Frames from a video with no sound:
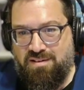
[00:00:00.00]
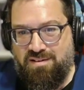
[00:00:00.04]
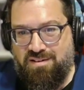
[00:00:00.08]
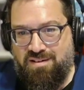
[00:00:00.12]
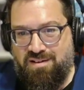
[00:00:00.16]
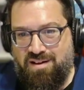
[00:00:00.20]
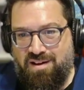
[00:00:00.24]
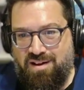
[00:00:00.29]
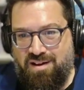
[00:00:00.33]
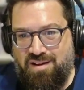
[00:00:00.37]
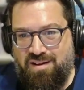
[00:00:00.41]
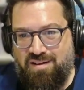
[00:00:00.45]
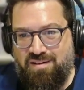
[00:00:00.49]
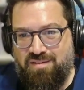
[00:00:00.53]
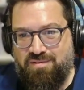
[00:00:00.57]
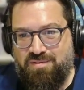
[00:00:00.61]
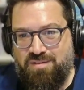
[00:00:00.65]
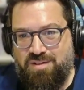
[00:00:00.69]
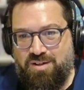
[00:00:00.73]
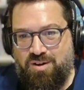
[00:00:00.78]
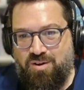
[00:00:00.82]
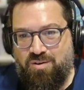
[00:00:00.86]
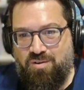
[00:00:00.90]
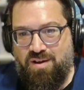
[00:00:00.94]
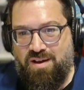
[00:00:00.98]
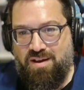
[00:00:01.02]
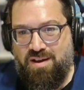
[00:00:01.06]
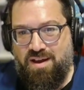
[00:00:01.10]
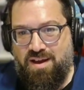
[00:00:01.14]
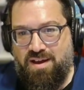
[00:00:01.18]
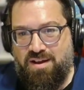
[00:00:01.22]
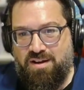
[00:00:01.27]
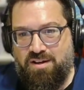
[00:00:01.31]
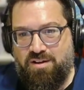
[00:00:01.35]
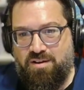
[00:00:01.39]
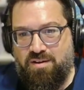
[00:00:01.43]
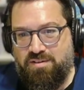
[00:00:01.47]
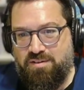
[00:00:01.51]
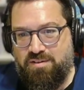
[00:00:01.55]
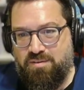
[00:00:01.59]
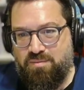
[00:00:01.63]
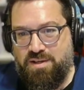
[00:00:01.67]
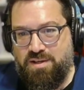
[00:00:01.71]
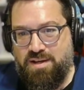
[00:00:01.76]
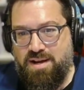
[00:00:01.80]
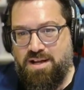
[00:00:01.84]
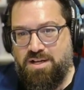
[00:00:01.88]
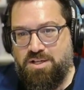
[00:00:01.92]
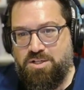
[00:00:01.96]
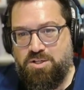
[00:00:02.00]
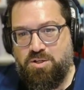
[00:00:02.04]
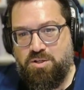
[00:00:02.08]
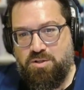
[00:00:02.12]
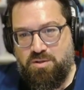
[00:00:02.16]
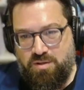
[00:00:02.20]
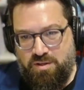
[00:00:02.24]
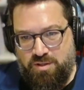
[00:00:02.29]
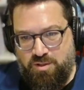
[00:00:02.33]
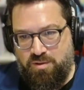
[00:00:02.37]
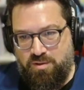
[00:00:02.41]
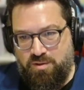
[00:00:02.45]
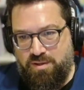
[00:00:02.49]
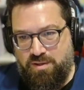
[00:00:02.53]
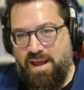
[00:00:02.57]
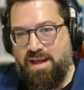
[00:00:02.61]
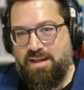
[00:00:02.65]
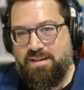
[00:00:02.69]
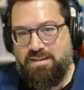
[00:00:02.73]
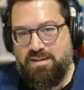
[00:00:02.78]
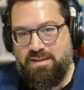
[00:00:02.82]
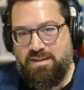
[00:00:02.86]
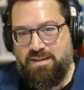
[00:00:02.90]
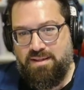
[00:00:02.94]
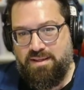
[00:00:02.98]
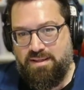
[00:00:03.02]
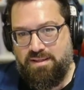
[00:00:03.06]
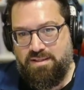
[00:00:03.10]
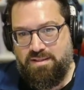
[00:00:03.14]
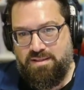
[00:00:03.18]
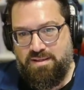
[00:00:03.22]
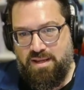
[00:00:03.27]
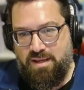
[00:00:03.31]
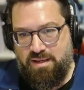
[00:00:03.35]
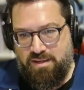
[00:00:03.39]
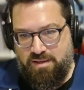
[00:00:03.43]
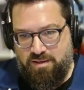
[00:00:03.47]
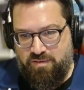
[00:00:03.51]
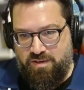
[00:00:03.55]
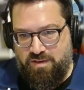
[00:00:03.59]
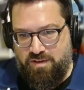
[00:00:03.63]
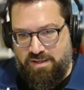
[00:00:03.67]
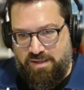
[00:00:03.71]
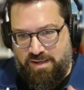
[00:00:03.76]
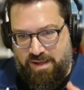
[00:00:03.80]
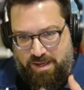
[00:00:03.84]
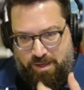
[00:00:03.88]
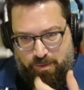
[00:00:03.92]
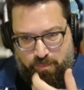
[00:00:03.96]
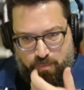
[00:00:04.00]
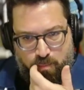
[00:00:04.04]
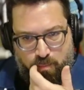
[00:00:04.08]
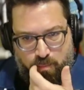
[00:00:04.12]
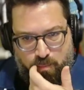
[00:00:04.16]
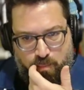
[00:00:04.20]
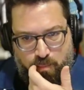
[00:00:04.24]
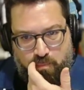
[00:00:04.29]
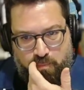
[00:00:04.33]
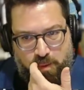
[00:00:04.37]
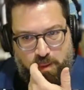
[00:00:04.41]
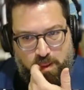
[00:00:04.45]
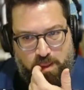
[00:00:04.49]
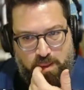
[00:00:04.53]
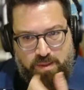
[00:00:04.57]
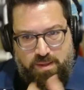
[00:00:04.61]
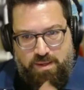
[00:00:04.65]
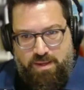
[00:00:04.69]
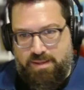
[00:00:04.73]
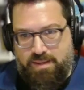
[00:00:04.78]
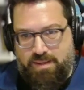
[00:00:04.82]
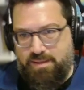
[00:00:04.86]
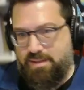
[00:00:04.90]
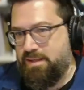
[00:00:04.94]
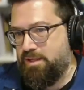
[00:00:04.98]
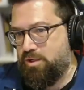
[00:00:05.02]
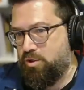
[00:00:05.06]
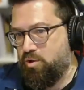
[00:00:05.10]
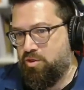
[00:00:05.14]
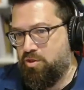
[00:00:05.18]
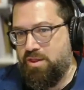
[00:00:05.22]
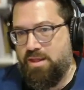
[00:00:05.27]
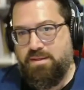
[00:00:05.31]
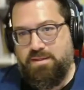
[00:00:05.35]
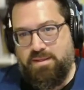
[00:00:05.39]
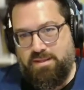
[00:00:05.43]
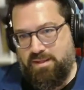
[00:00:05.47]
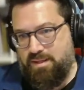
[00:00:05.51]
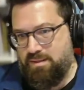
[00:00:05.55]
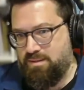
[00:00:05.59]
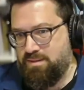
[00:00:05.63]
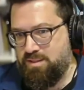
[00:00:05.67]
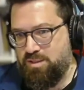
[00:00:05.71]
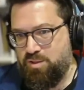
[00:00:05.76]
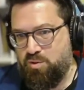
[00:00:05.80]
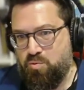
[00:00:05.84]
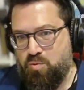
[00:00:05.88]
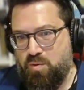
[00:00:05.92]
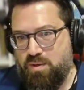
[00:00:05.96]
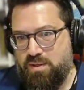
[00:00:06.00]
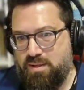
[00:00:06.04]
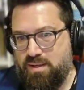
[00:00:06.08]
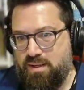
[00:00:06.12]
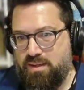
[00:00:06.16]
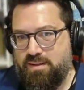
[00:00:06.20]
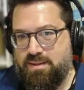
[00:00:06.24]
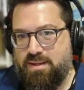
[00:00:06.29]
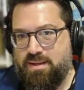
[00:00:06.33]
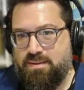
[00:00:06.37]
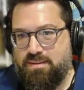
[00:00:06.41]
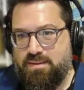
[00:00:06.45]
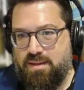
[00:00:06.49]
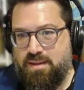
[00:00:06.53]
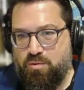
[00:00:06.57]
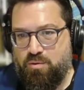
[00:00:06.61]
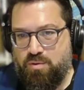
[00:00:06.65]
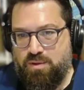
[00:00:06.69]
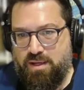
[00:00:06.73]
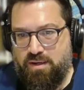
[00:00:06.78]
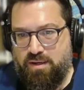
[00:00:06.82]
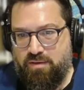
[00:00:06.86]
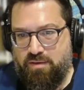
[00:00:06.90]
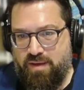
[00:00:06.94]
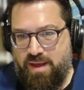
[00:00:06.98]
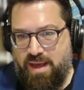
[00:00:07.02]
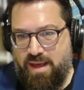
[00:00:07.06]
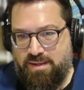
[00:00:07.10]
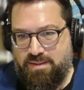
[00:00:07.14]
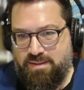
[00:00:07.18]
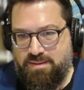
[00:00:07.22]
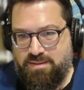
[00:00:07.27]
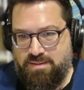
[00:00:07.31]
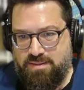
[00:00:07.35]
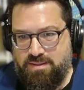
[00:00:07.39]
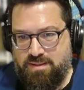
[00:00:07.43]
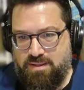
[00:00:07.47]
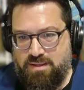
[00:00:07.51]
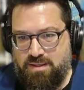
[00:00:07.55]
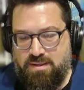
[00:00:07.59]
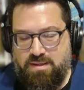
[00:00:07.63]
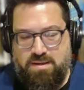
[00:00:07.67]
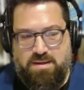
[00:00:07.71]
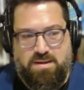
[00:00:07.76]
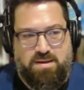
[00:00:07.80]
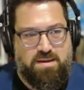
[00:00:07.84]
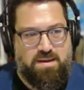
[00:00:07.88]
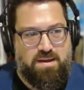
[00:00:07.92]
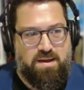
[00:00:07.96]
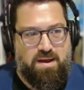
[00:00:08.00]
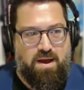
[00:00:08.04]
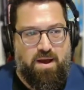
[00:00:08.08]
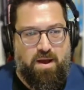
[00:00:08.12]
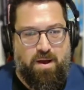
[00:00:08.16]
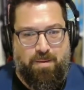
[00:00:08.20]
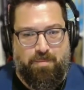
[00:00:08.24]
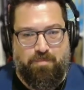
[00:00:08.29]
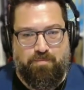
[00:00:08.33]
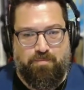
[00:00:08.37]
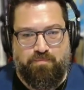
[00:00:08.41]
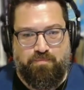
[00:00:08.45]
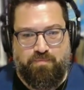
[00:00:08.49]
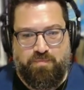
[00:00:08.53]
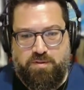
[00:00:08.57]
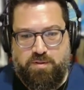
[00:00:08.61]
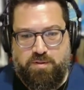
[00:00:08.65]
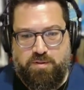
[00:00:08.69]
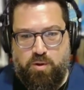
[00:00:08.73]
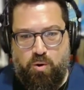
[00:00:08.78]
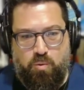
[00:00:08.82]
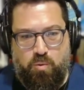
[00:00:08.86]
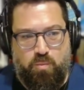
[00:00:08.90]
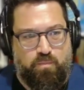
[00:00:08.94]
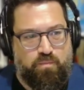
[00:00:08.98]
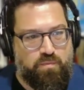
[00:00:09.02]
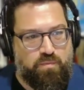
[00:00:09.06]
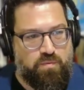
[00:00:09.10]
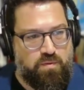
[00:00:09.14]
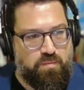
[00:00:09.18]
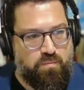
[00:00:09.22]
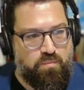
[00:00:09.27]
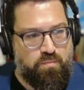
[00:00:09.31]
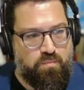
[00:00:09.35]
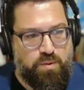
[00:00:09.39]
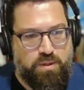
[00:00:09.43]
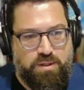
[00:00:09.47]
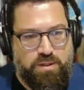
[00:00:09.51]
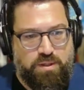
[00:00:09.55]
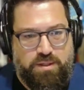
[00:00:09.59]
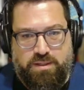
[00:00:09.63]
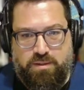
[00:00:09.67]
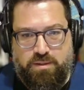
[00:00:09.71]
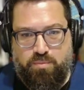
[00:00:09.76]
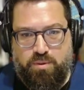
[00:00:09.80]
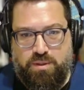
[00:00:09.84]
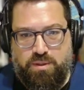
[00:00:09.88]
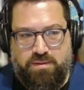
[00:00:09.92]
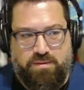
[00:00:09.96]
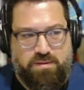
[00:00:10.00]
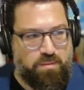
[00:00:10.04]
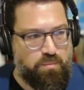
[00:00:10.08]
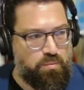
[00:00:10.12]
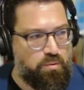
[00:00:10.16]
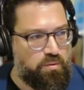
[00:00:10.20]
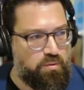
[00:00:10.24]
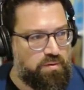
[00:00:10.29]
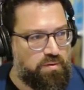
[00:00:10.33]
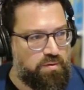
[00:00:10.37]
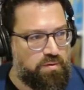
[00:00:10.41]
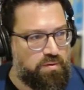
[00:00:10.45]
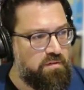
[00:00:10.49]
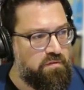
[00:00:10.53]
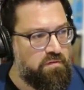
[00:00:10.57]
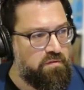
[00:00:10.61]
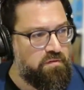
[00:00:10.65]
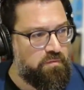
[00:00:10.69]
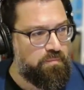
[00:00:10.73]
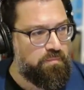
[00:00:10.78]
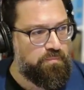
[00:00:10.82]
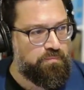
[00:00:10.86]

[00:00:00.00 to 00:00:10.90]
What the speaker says: Add a custom connector, and you can add the link, give it a name, and then it authenticates you, and then that's how you kind of add it. So pretty simple stuff.